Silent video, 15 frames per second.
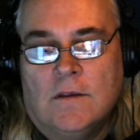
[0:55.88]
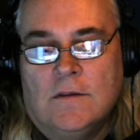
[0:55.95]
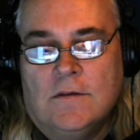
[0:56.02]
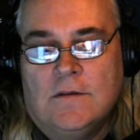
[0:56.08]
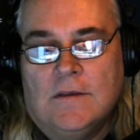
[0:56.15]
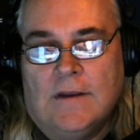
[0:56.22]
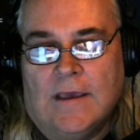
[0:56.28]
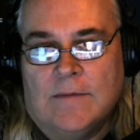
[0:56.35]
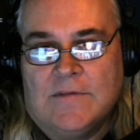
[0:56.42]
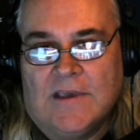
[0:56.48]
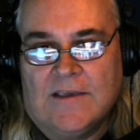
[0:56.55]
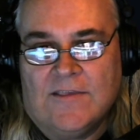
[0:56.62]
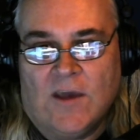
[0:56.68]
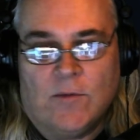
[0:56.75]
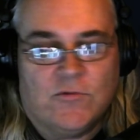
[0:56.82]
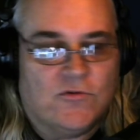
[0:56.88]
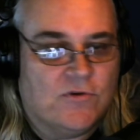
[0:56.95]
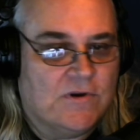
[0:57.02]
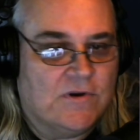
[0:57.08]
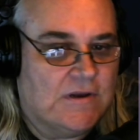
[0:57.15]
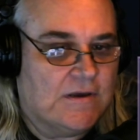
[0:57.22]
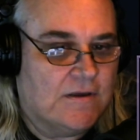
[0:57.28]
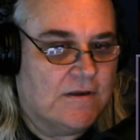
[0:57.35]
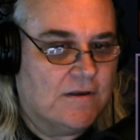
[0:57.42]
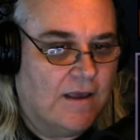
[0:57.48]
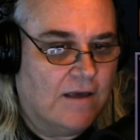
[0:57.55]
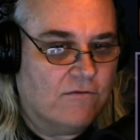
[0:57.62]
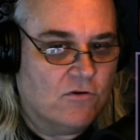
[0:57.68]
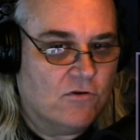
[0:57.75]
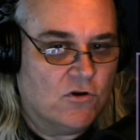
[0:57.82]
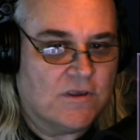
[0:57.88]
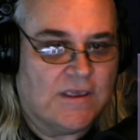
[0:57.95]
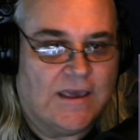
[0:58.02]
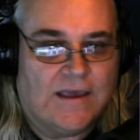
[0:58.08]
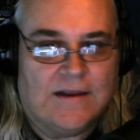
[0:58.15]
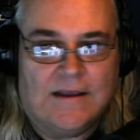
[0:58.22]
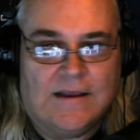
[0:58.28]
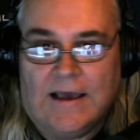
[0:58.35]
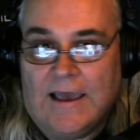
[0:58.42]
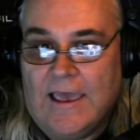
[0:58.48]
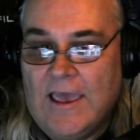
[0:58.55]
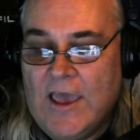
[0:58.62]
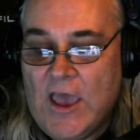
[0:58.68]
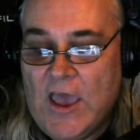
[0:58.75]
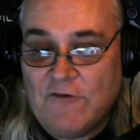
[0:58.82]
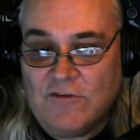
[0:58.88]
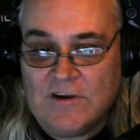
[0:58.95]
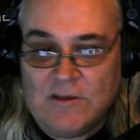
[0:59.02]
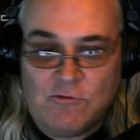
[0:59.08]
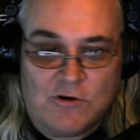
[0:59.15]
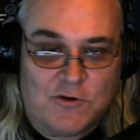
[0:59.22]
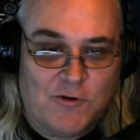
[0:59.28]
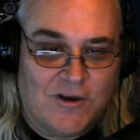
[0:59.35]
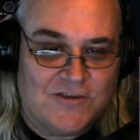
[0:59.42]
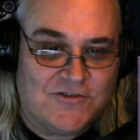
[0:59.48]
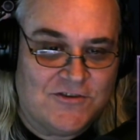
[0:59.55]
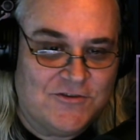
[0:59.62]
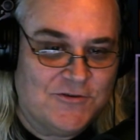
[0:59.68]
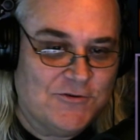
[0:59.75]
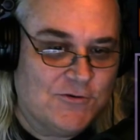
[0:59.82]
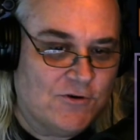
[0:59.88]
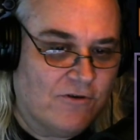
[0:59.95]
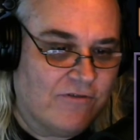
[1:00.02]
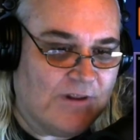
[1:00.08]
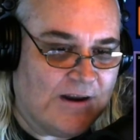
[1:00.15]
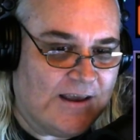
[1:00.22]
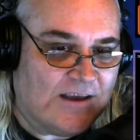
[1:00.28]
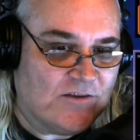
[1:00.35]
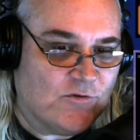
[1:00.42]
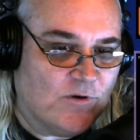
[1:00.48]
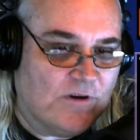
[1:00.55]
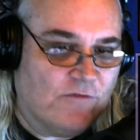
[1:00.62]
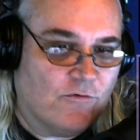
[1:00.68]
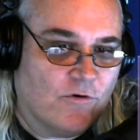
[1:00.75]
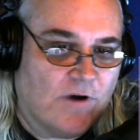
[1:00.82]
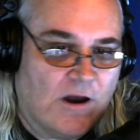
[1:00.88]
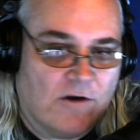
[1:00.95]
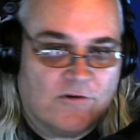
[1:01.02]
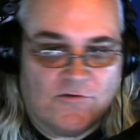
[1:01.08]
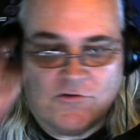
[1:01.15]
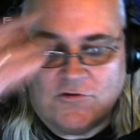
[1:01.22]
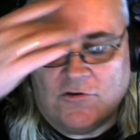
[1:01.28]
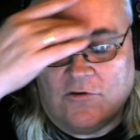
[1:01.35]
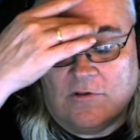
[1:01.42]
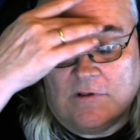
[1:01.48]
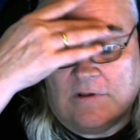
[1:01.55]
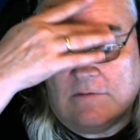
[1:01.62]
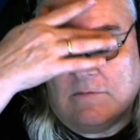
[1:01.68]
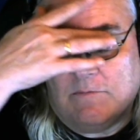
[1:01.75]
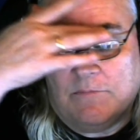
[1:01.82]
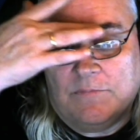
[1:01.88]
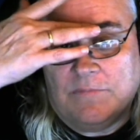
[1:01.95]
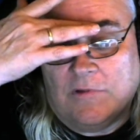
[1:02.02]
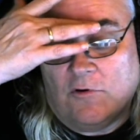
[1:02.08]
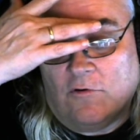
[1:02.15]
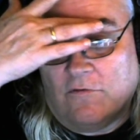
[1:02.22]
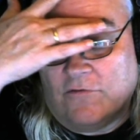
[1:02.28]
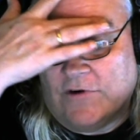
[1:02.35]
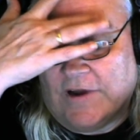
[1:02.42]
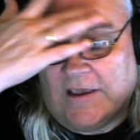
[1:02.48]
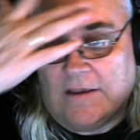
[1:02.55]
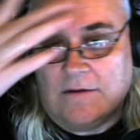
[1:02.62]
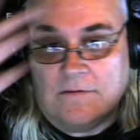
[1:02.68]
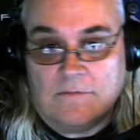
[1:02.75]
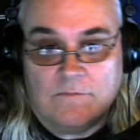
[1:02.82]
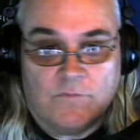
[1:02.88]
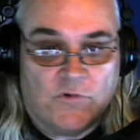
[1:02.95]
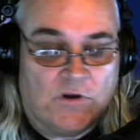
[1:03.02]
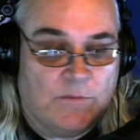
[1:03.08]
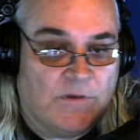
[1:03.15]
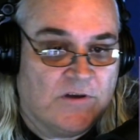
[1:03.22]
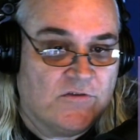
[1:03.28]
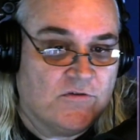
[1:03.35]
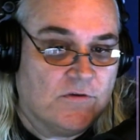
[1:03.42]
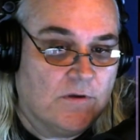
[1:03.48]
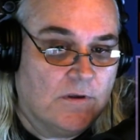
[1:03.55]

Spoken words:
Today, I'm taking the opportunity to have a look at a heavily requested tune over the last 24 hours or so, overnight, pretty much,